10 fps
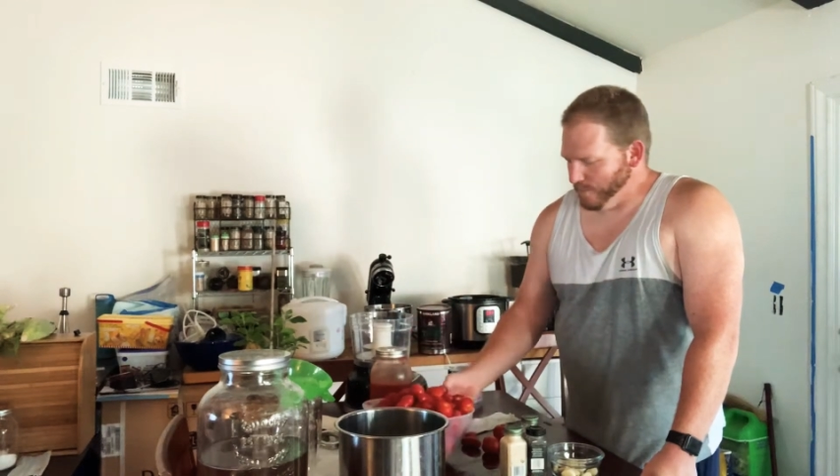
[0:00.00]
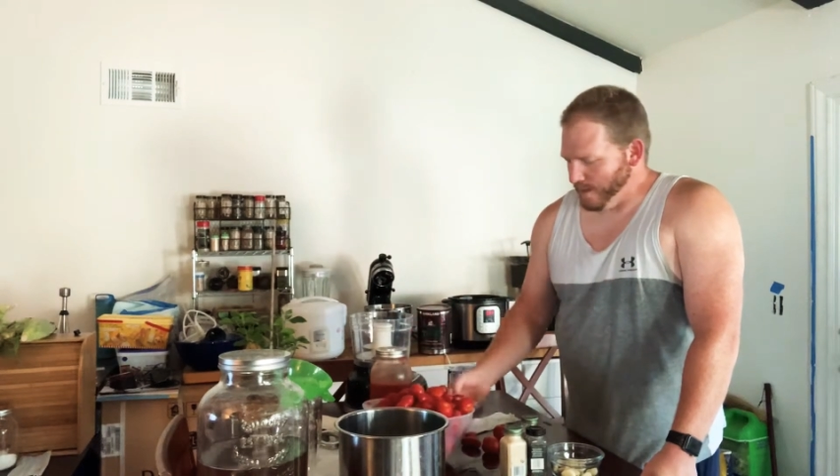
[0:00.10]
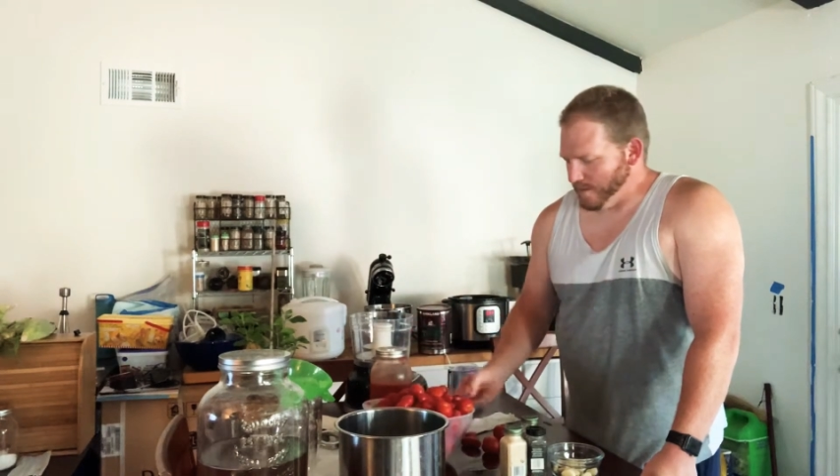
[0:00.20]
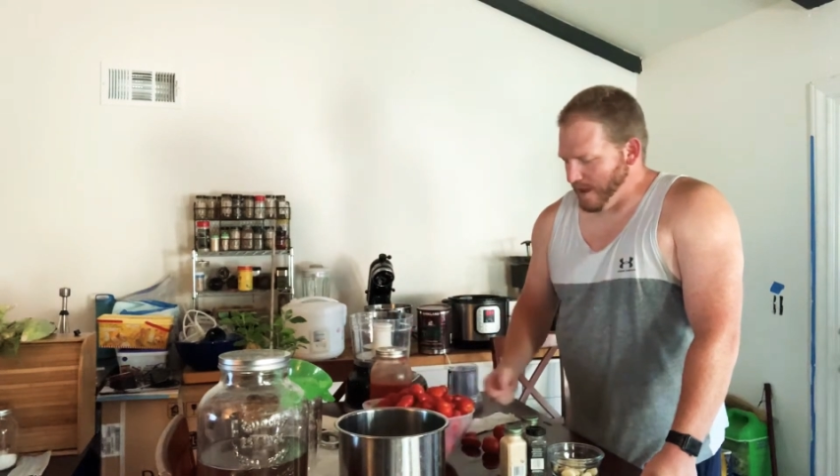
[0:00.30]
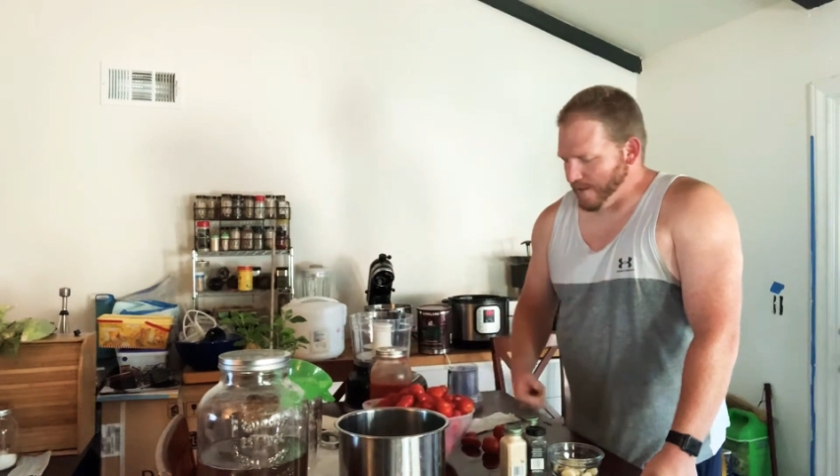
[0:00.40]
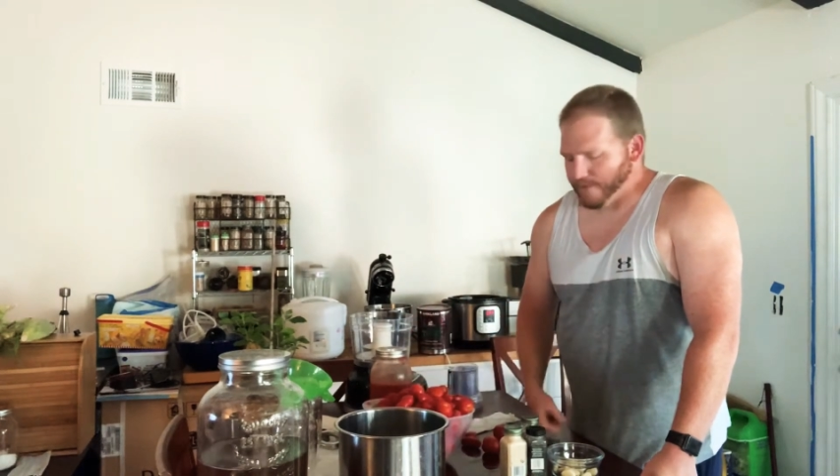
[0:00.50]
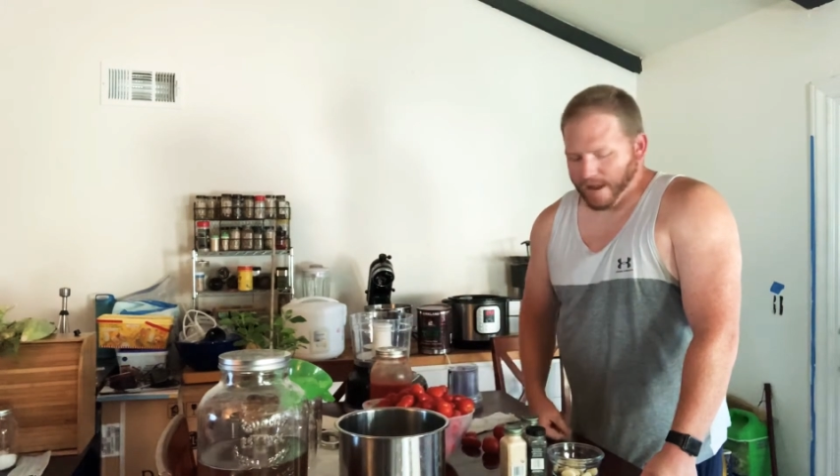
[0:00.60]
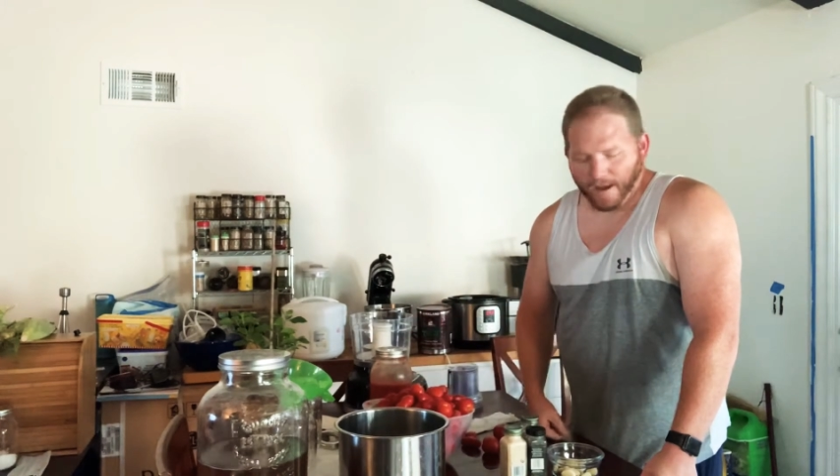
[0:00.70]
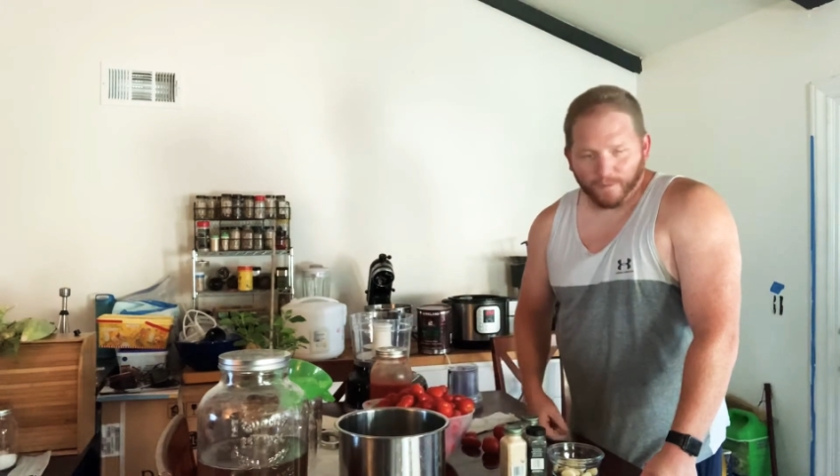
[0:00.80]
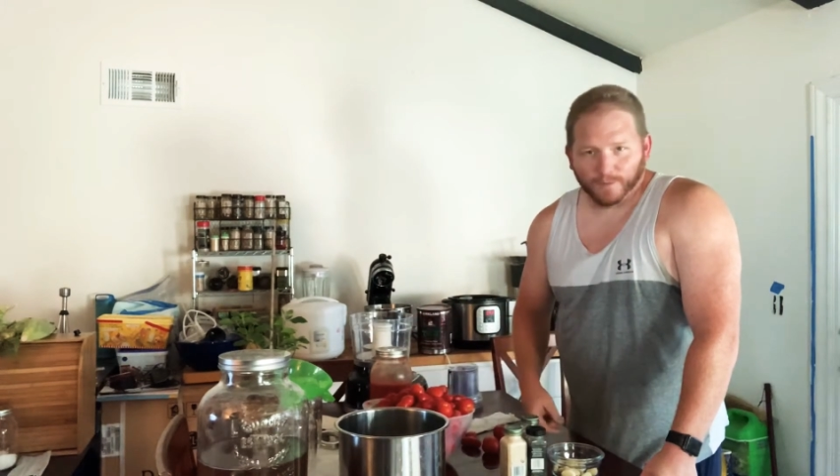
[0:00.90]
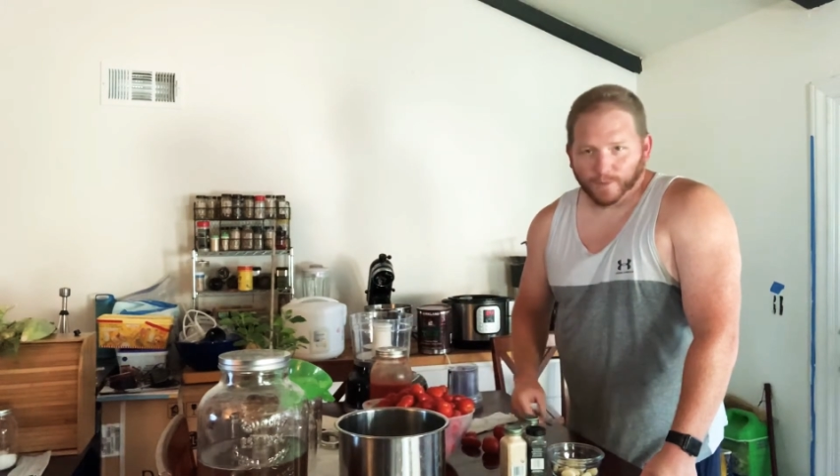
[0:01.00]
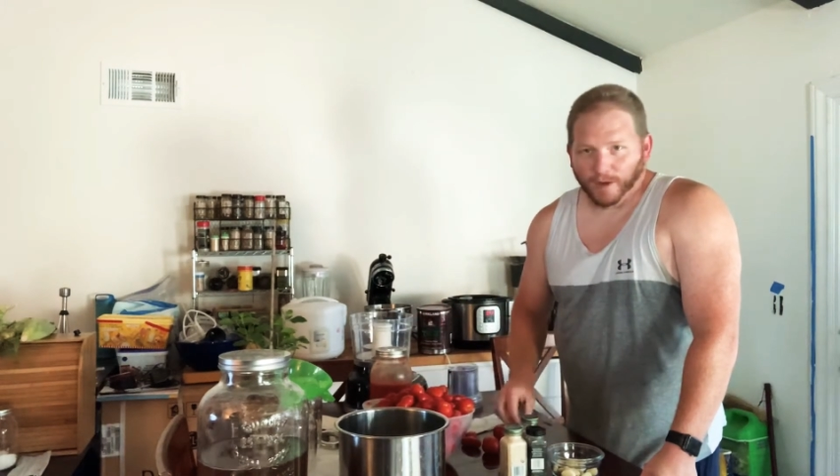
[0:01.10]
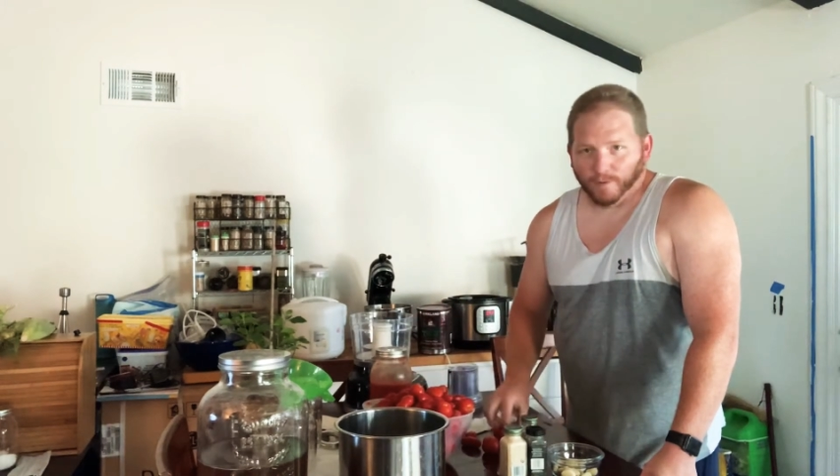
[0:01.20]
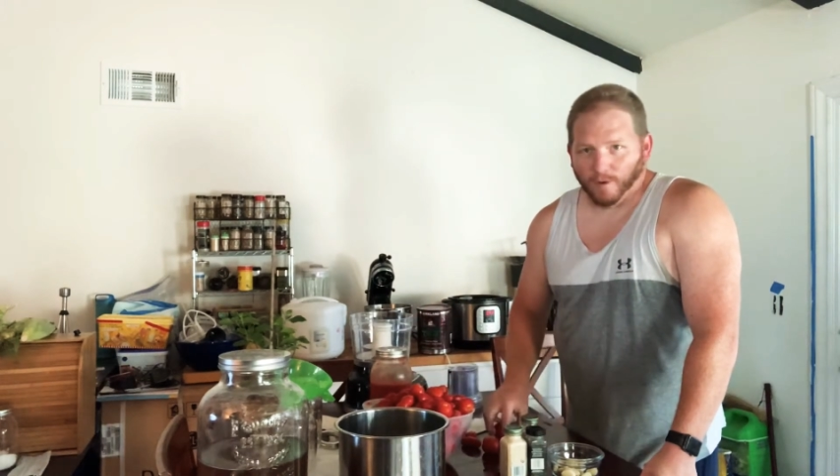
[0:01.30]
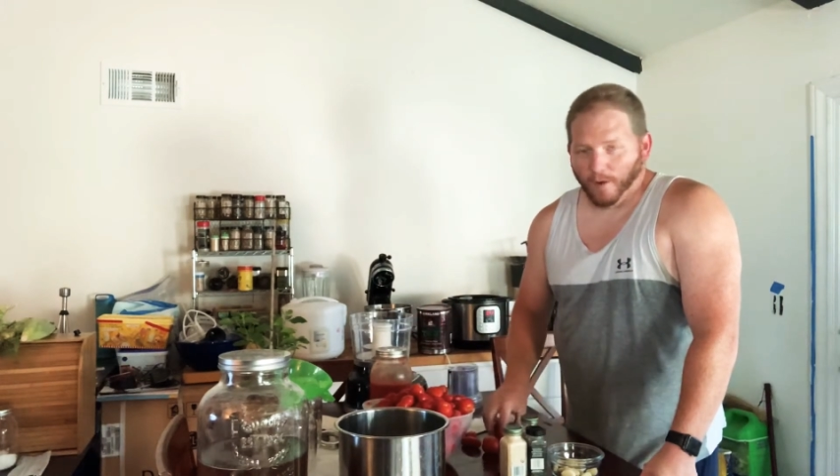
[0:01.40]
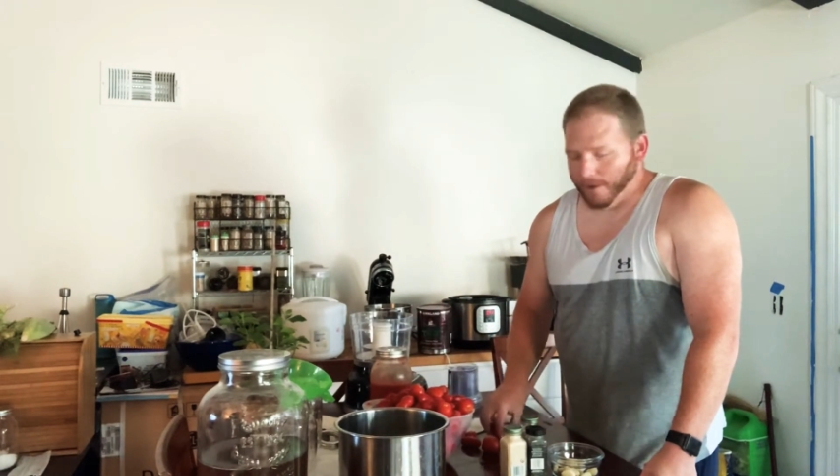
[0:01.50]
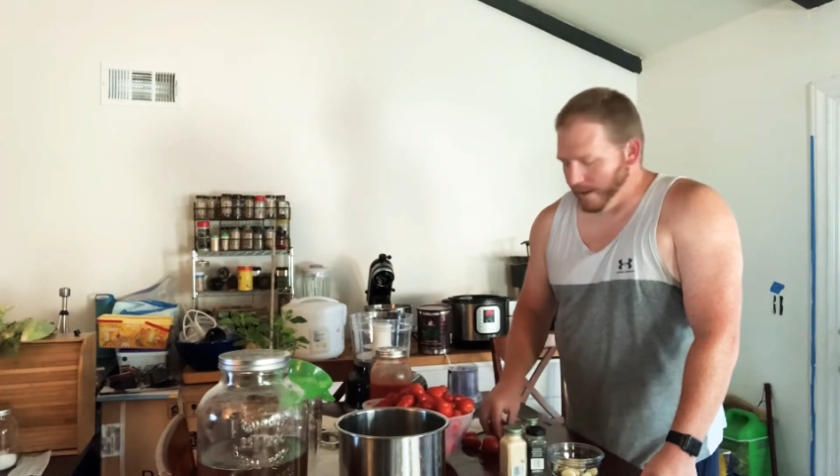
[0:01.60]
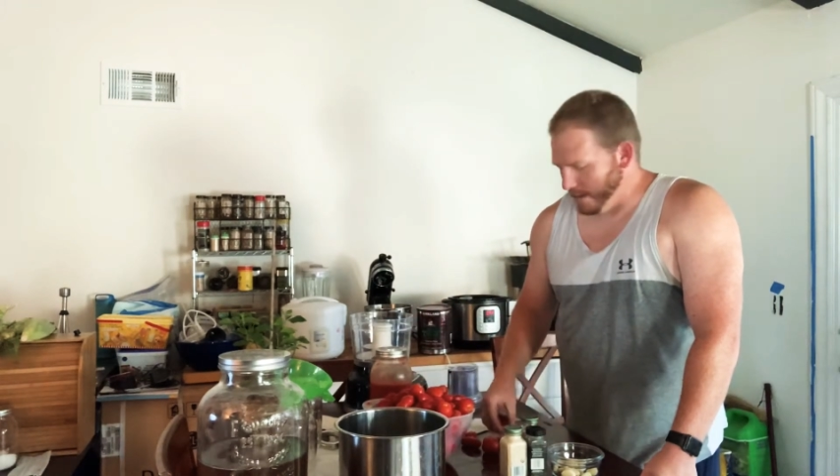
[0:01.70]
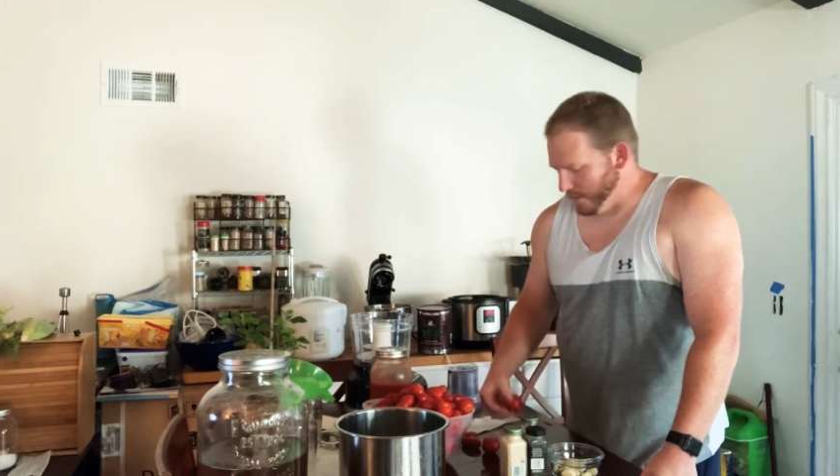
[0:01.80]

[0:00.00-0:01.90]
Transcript: mixed half and half between Roma